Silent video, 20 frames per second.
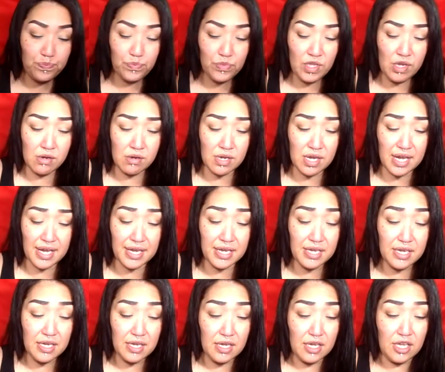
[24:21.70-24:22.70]
Okay,
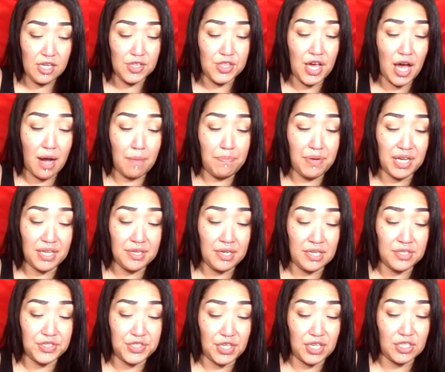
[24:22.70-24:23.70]
the
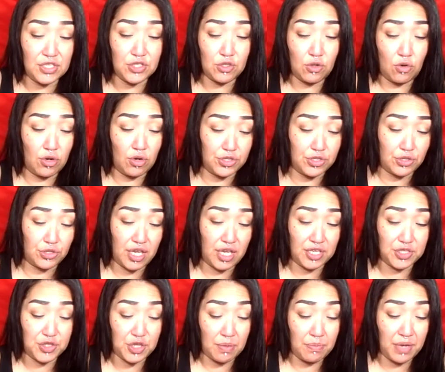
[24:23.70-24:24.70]
abundance is yours, okay?
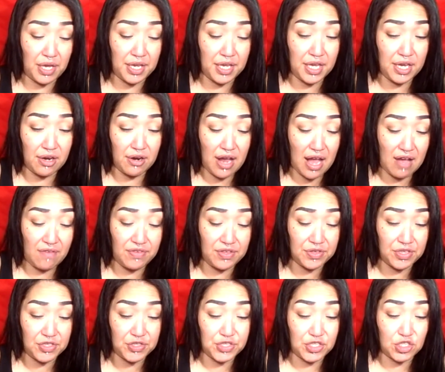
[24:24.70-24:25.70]
Somebody here having
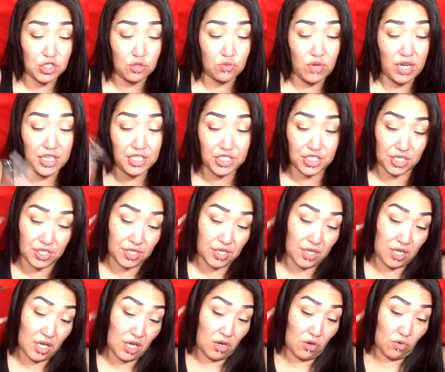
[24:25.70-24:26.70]
this situation
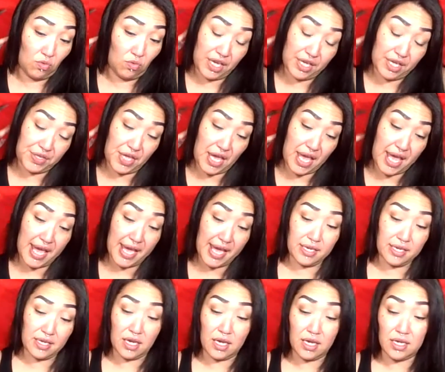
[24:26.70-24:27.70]
with
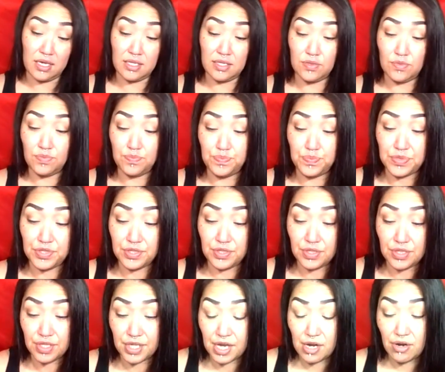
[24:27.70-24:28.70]
a
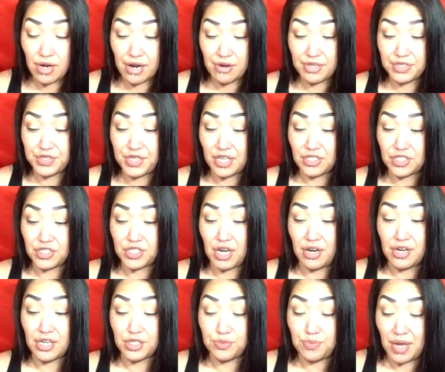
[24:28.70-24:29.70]
Leo, Aries,
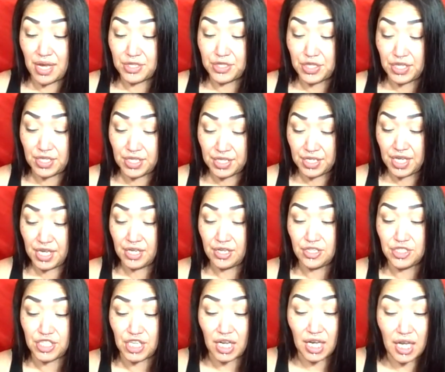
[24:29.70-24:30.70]
Sagittarius, masculine
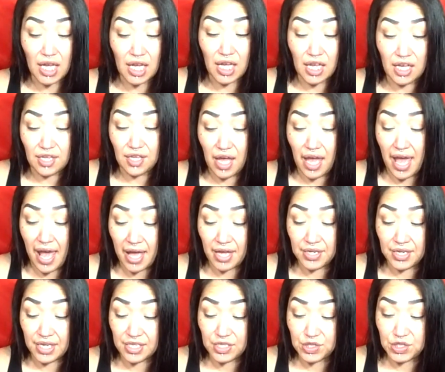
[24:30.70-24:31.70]
energy.
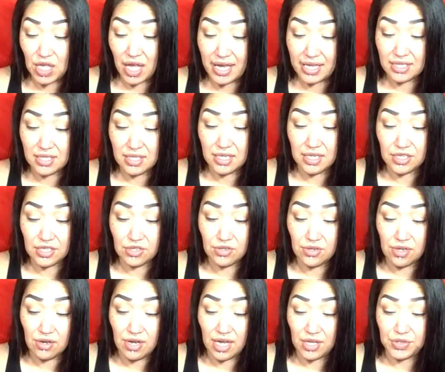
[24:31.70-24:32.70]
And it's like, look, you're
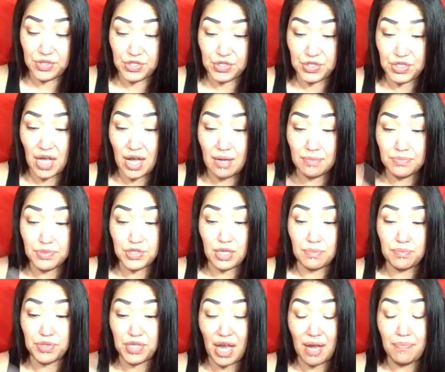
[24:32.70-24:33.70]
going to have to stop
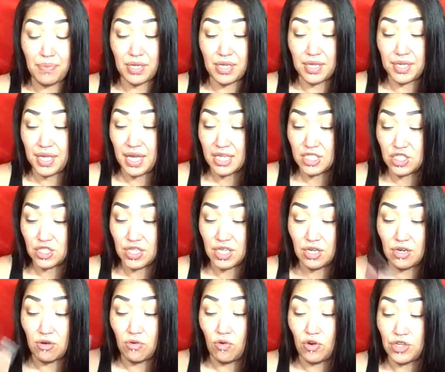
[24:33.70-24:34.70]
some type of connection
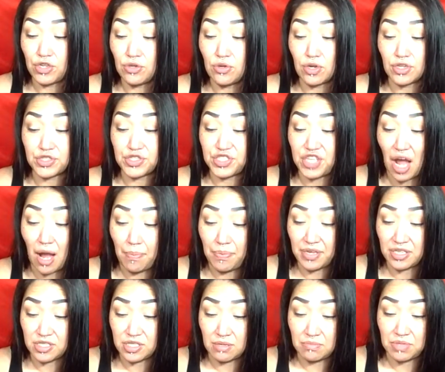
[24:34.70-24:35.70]
here, or you are
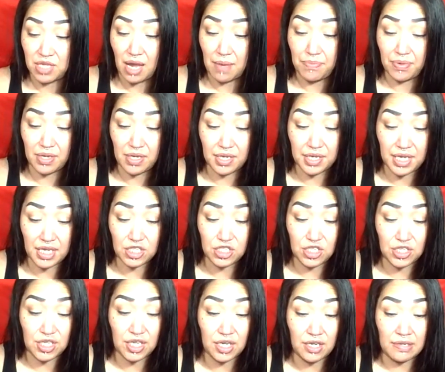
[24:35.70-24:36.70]
stopping some type of
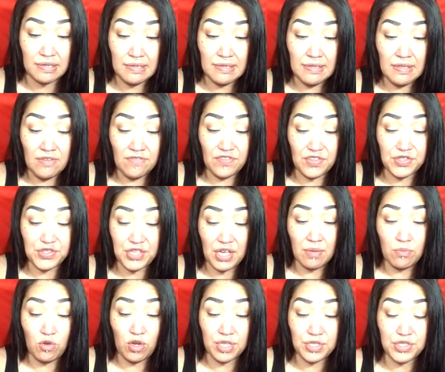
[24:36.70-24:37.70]
connection here. For
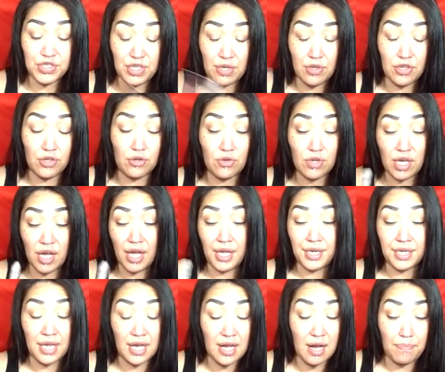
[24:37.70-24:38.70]
someone, so you
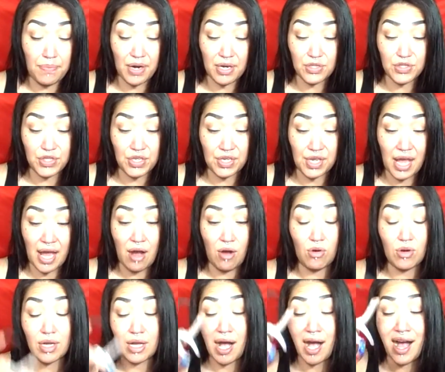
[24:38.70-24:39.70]
cutting a person
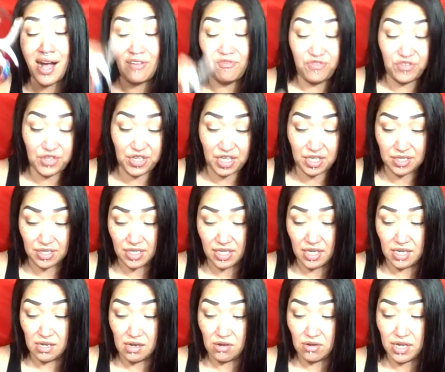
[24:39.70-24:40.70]
out
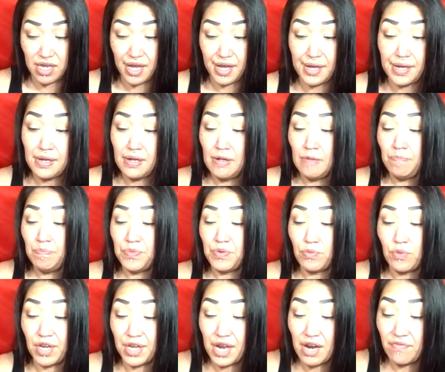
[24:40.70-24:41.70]
confidently, okay?
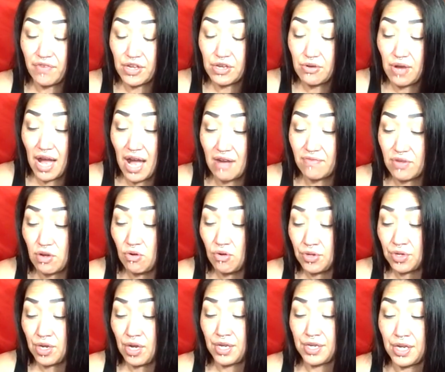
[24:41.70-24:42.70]
Whatever you have
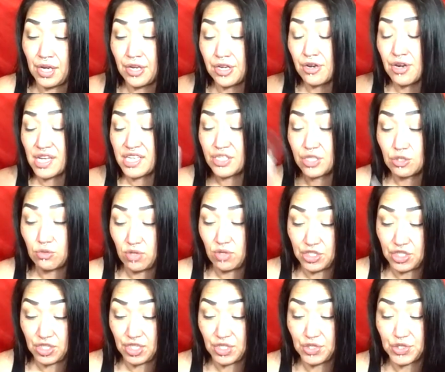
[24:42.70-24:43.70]
going on here, your
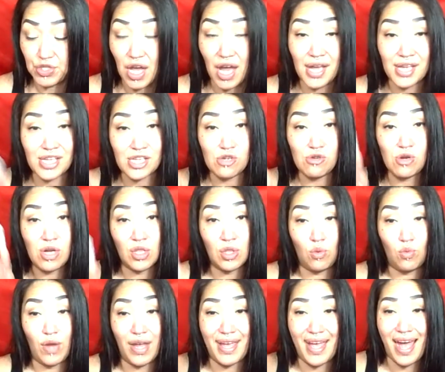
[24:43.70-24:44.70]
intuition is guiding you on the
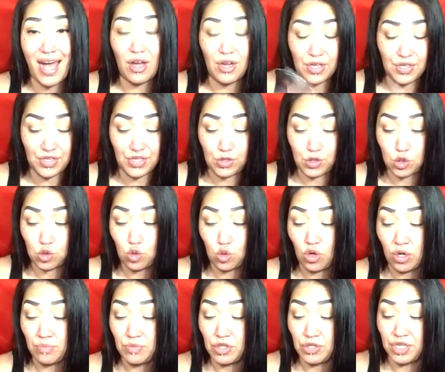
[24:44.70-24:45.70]
way out of this
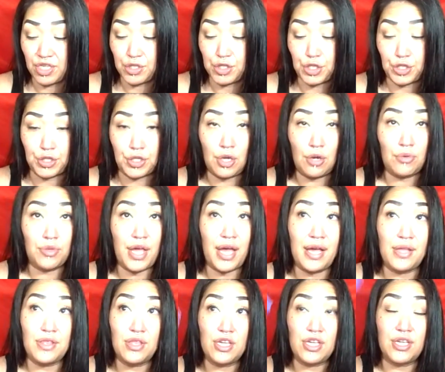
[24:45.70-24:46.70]
storm. You need to know
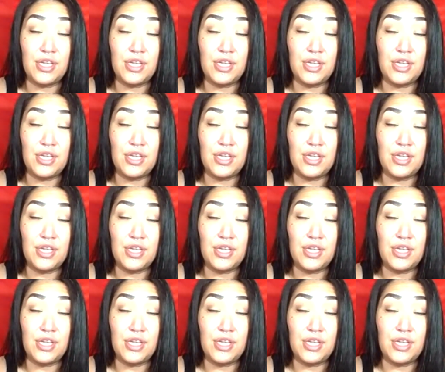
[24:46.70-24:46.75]
that. The